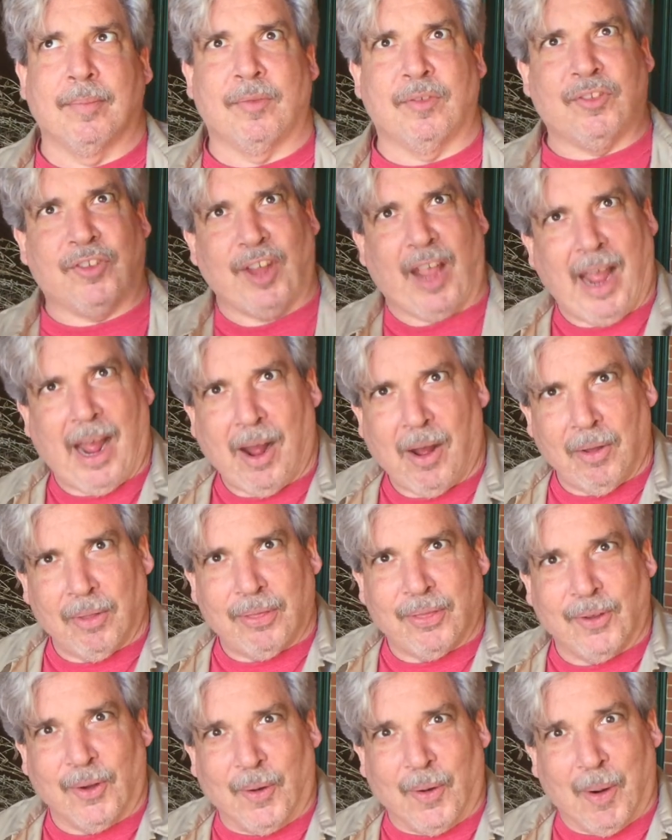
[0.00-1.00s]

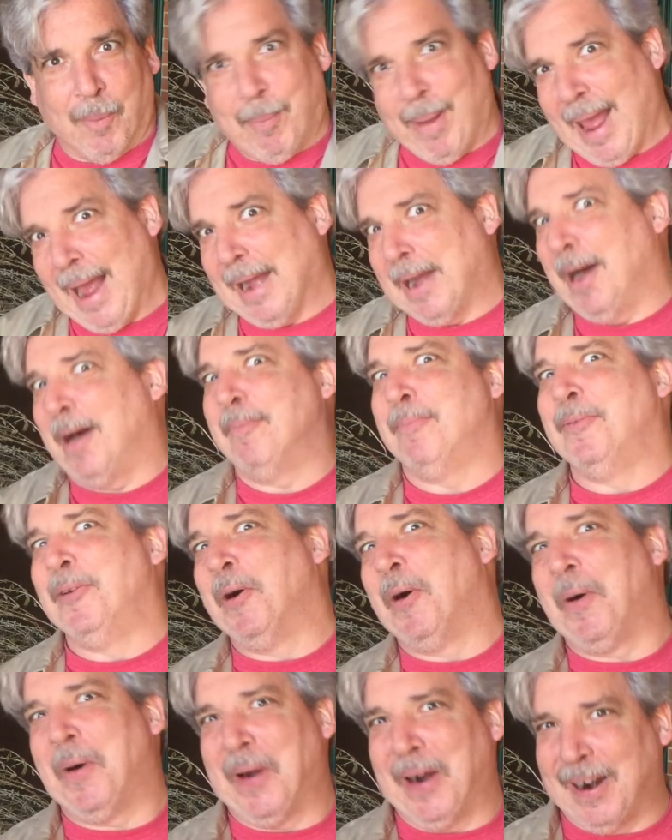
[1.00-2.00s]
south or back up
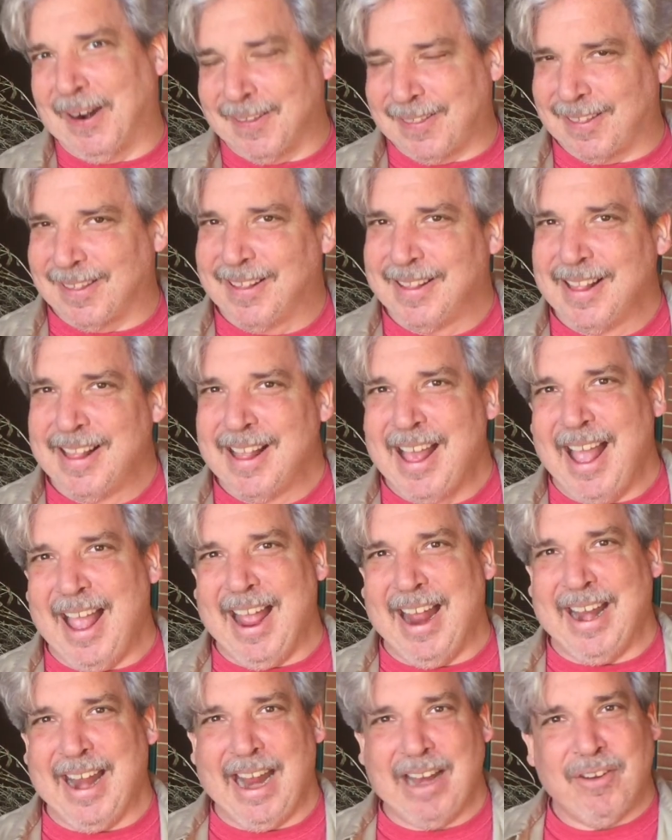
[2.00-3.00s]
north,
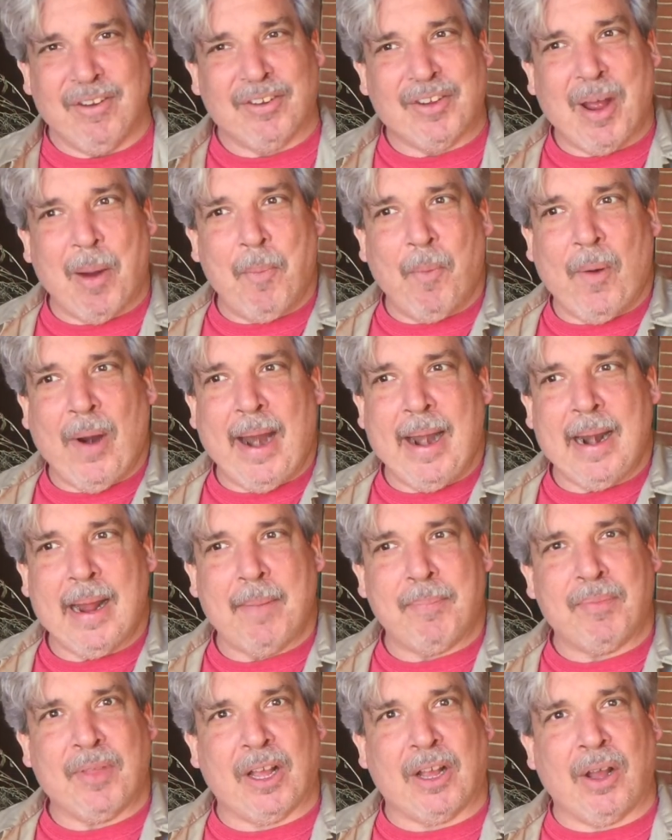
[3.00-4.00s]
and they just come right
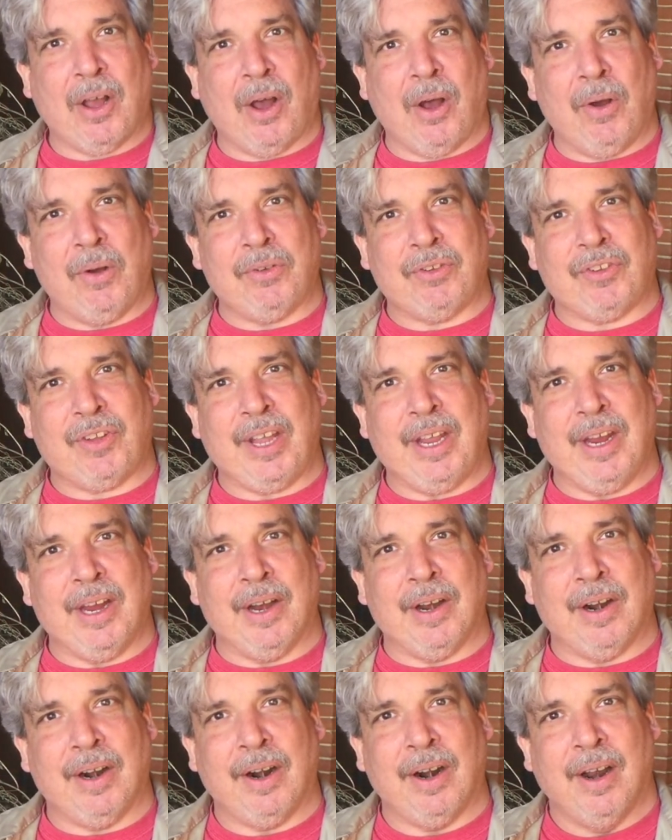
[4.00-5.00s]
up the coast
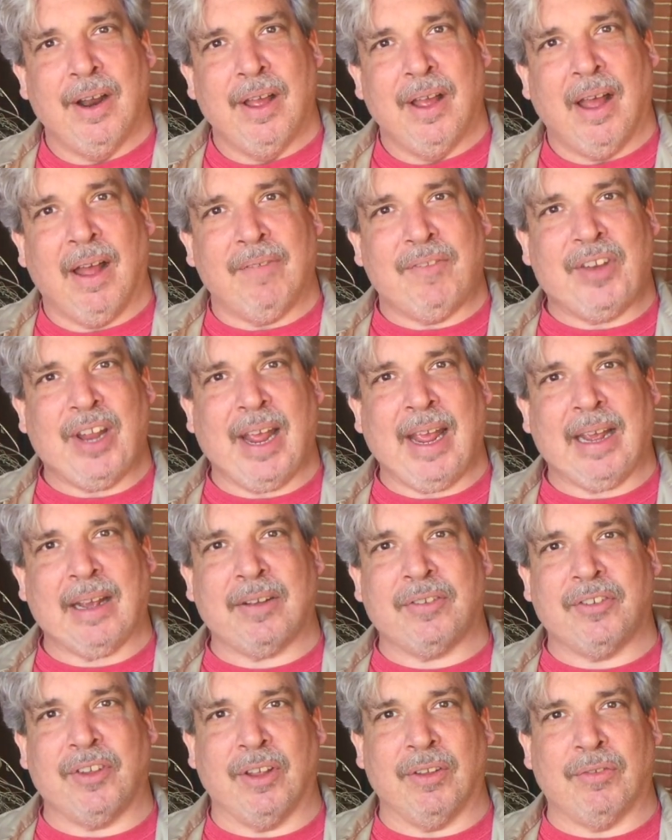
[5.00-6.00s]
here of
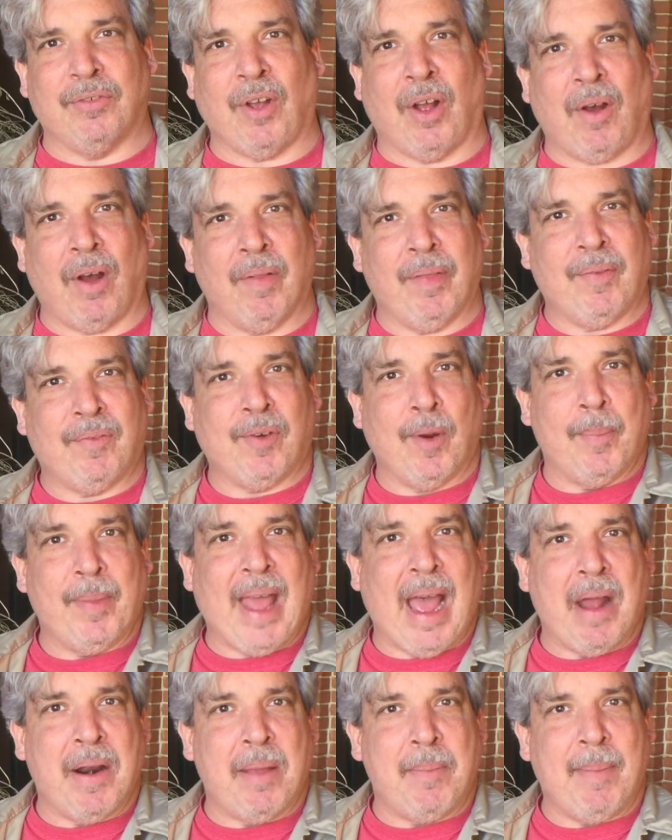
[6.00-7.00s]
Texas from
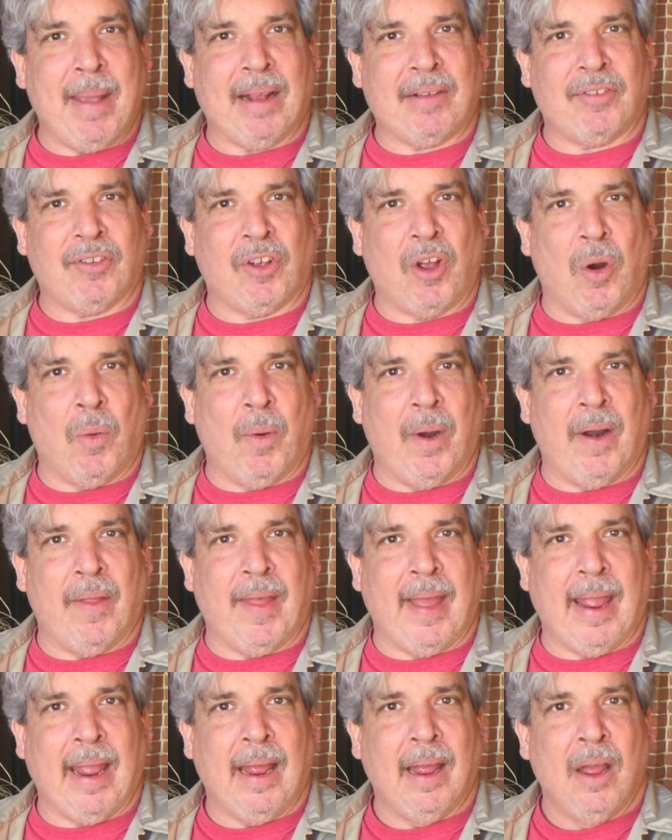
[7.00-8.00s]
down in Mexico where
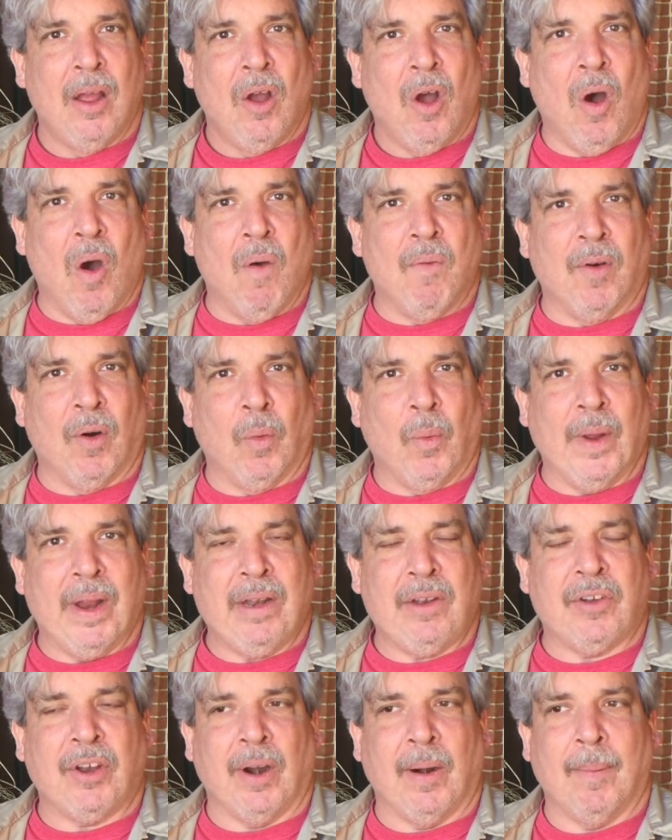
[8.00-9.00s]
they
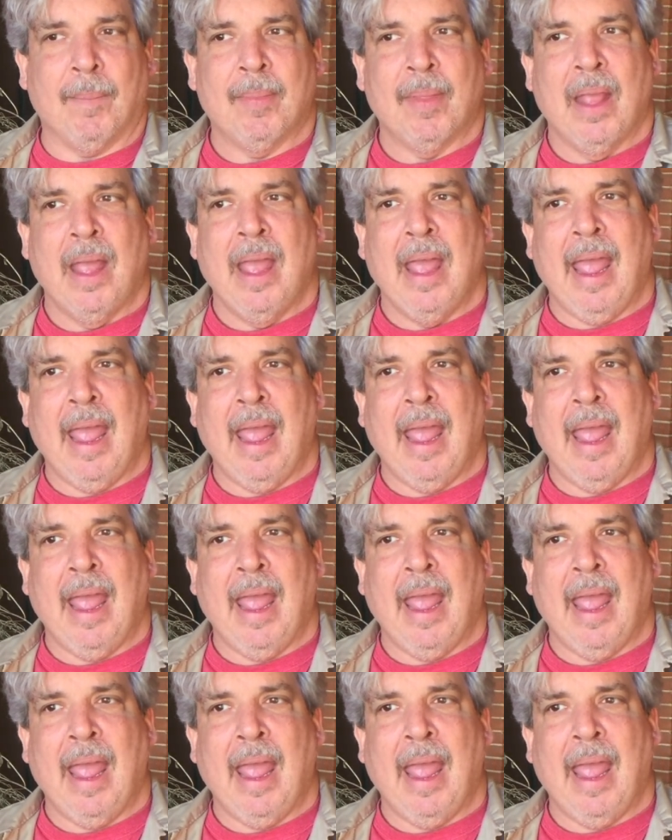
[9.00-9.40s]
overwinter.